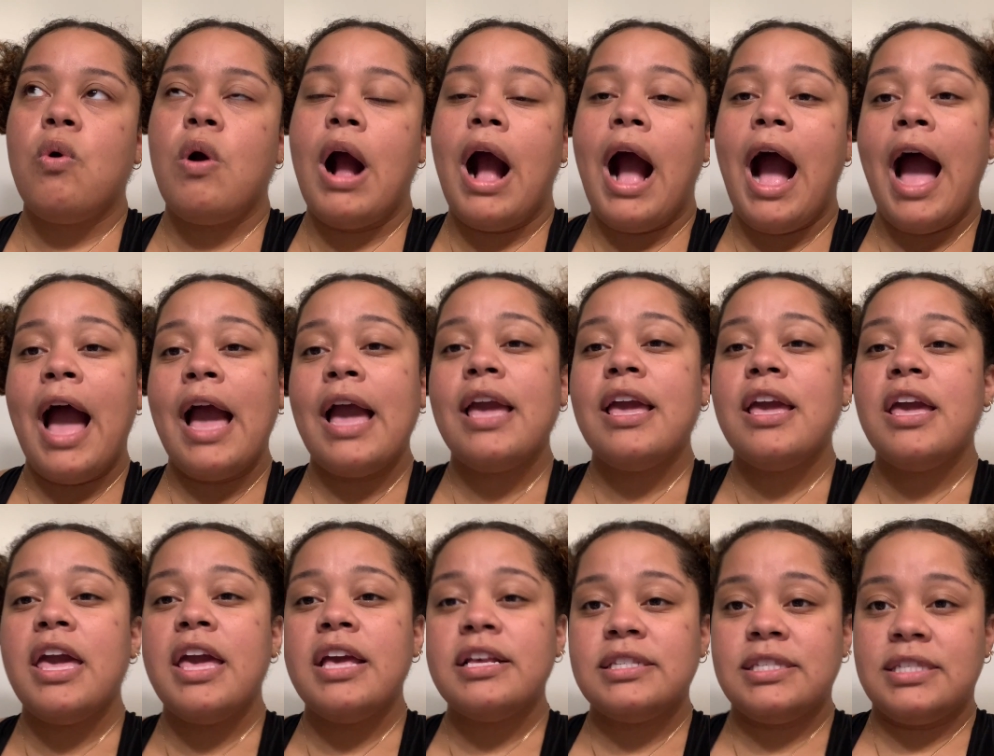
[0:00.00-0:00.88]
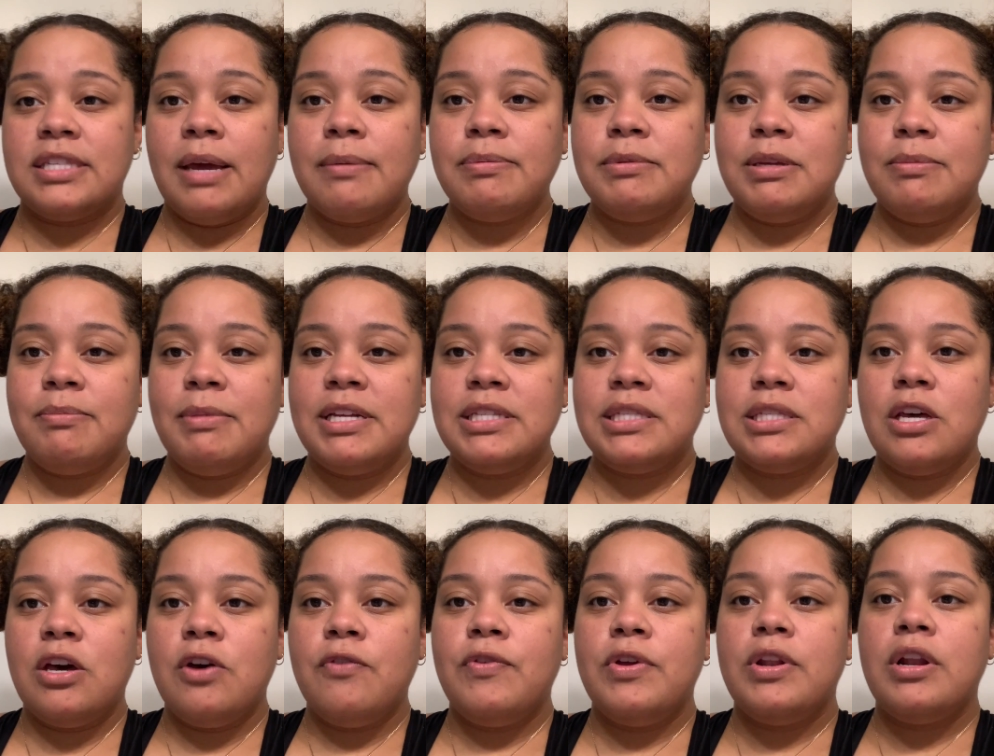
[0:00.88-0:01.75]
I accepted
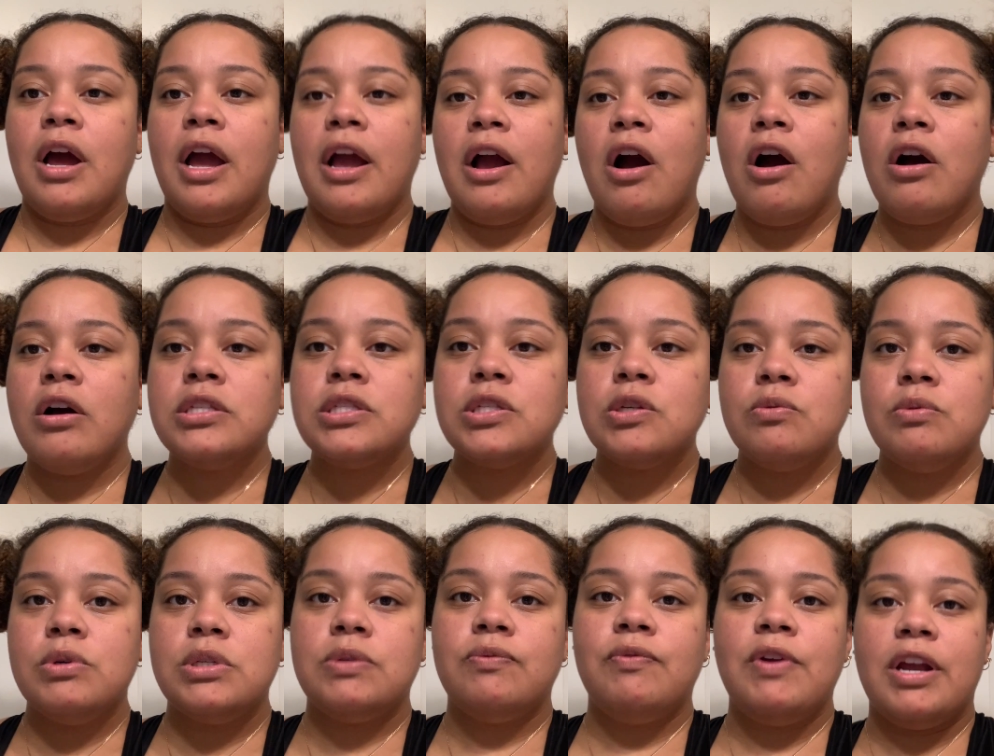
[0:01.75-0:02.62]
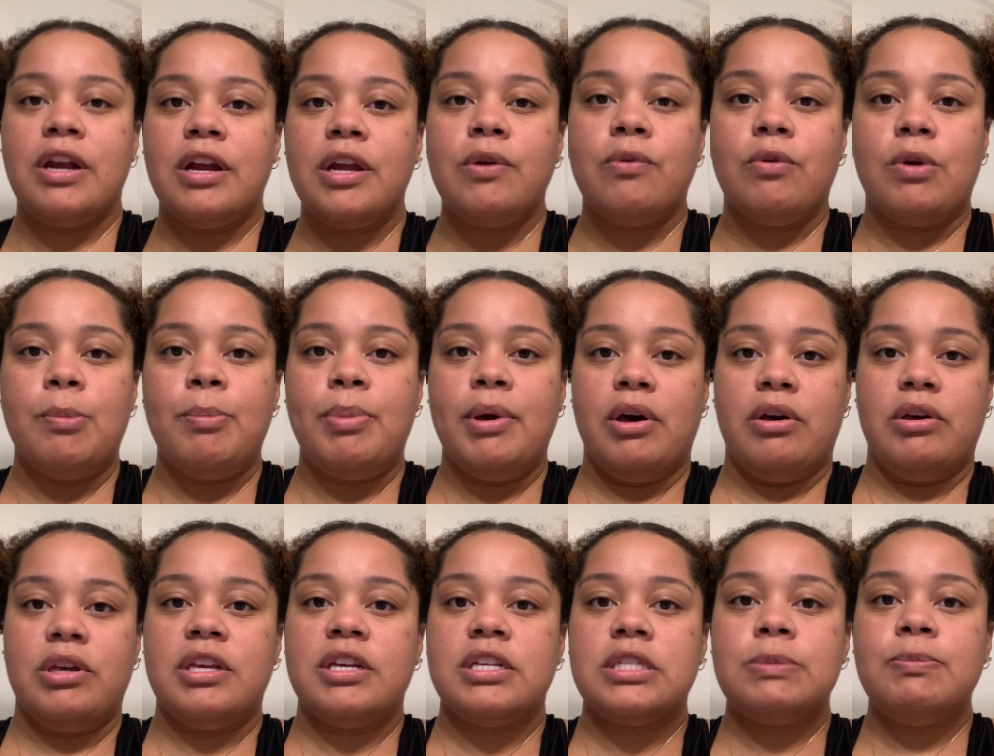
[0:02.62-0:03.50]
myself, and I also was very
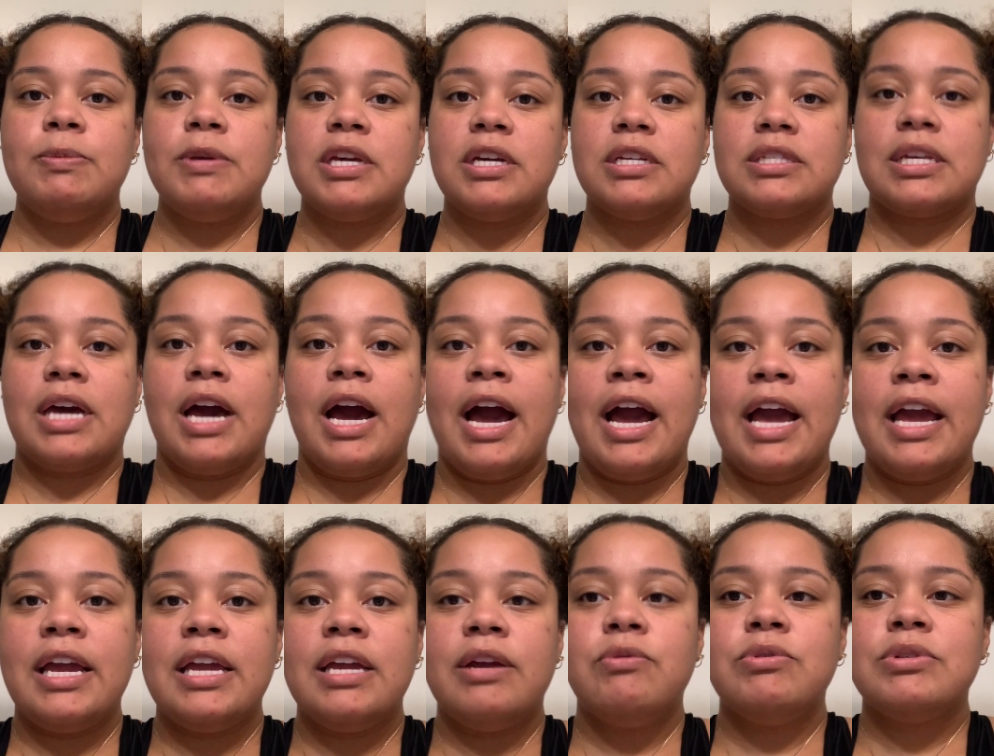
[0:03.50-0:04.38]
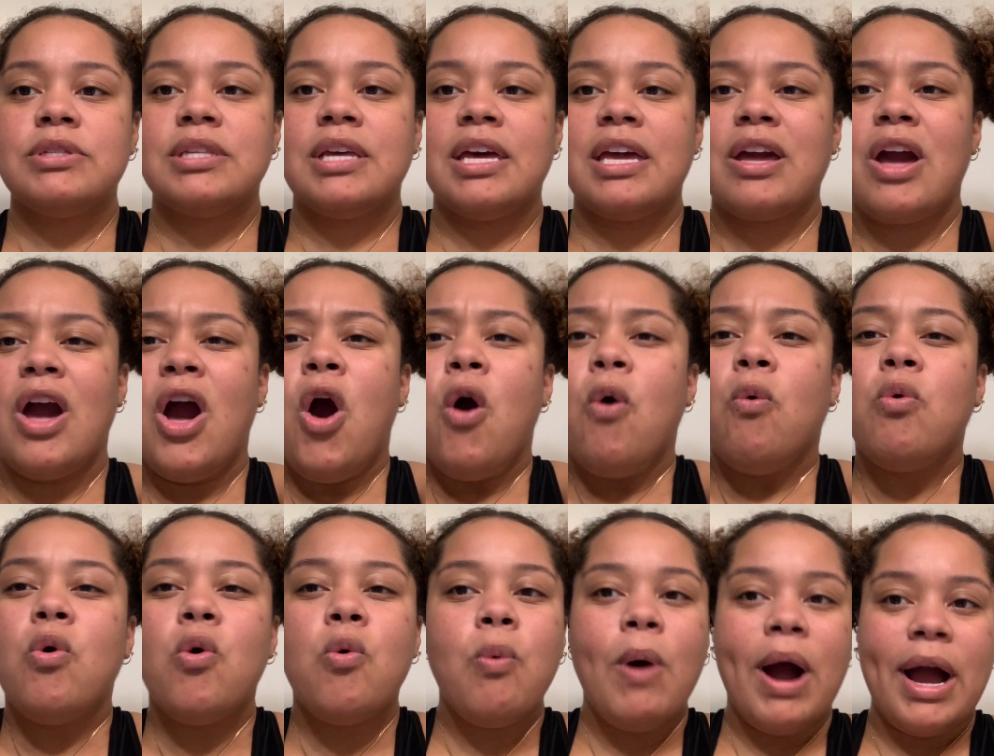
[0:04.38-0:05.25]
rebellious because I was like,
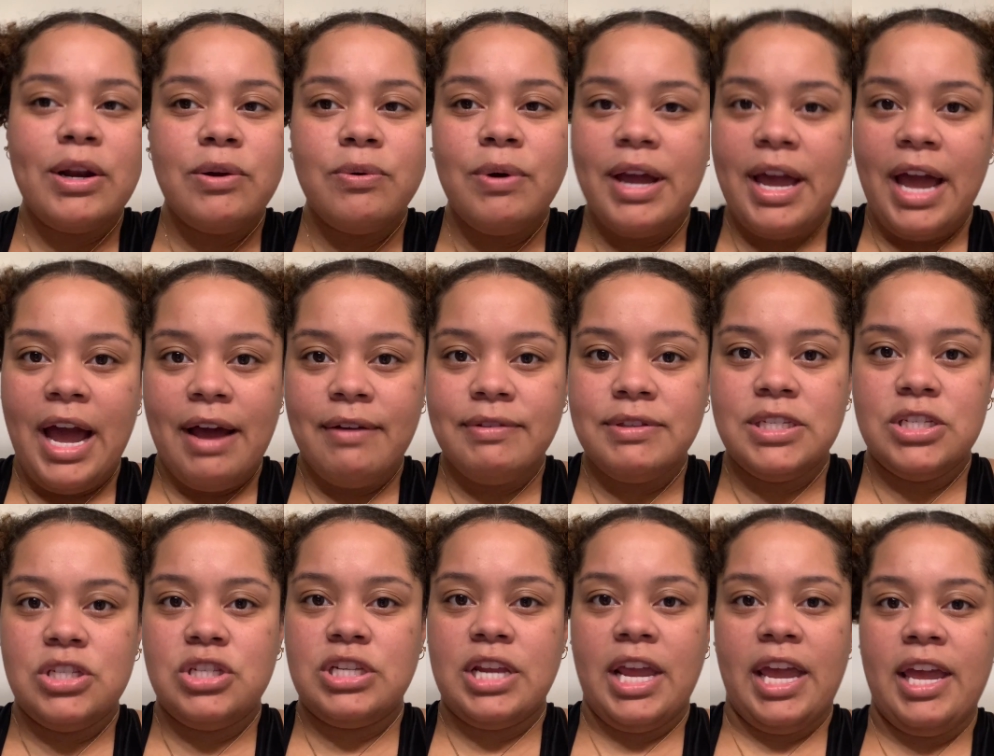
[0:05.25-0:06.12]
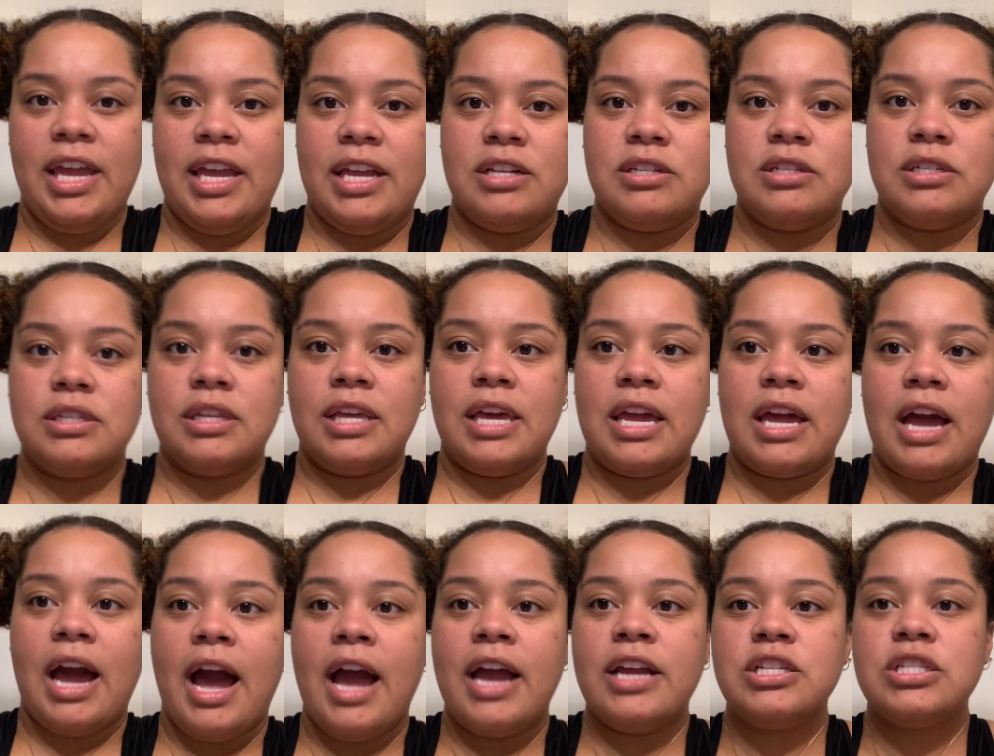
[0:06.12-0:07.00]
well, why do I have to change? Like,
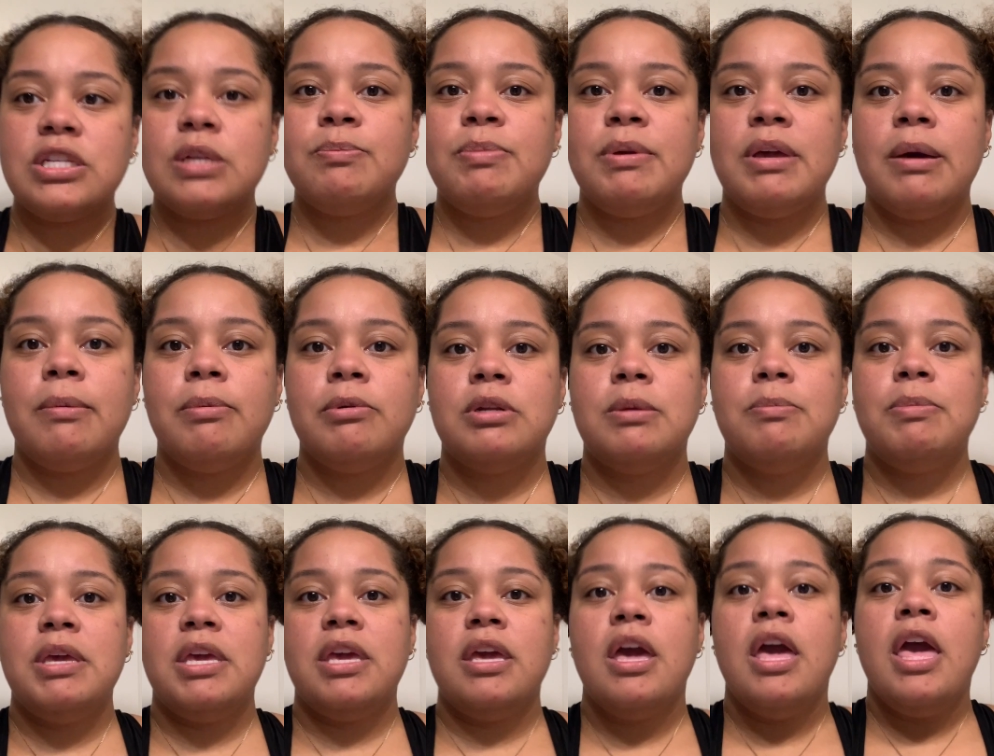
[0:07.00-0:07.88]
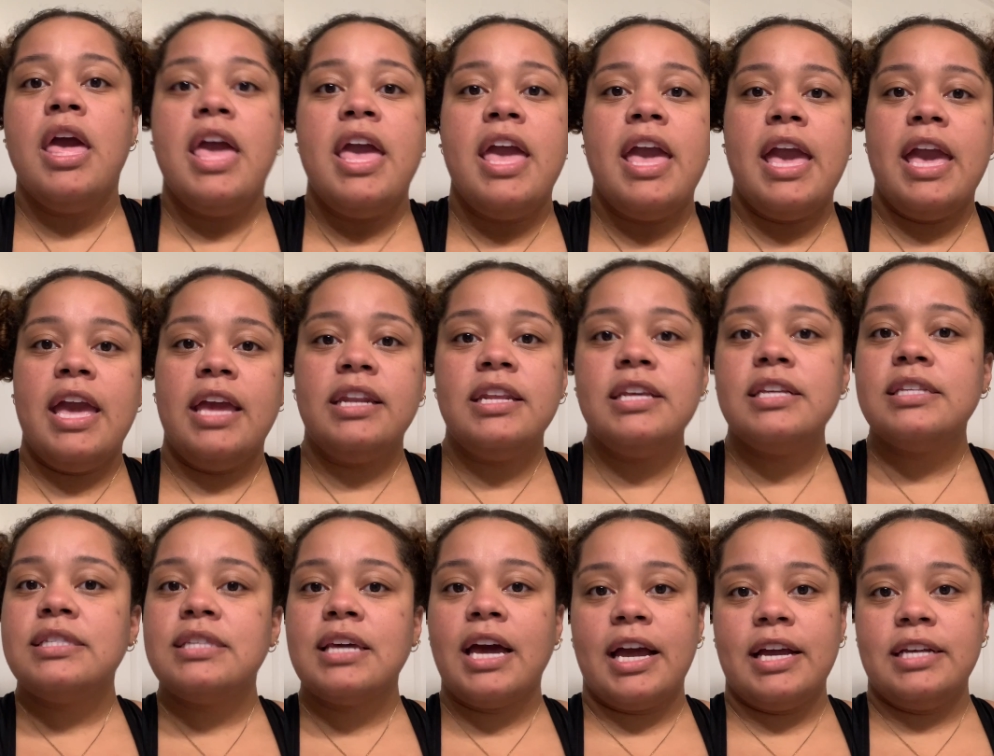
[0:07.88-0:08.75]
I should be able to be any
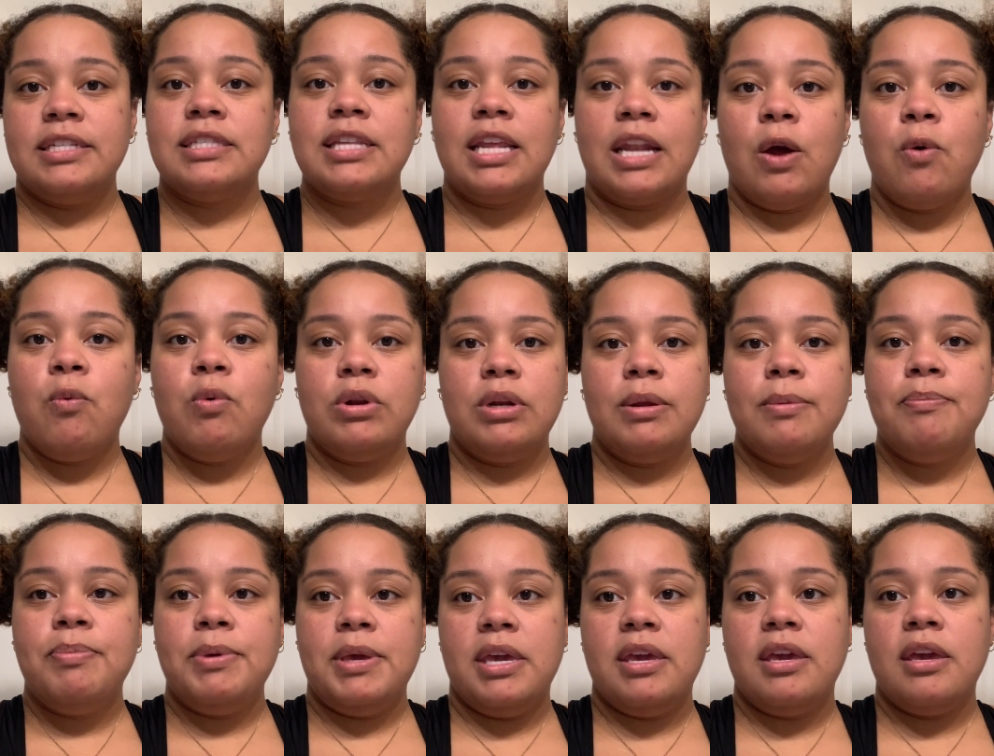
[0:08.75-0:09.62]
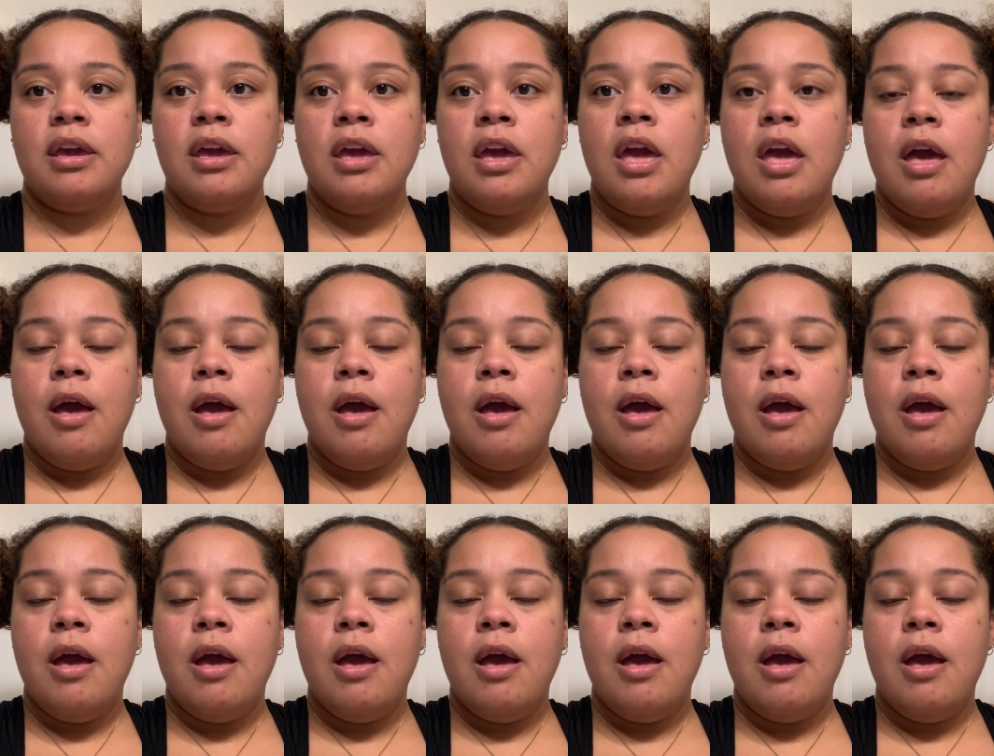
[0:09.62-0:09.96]
size that I want to be.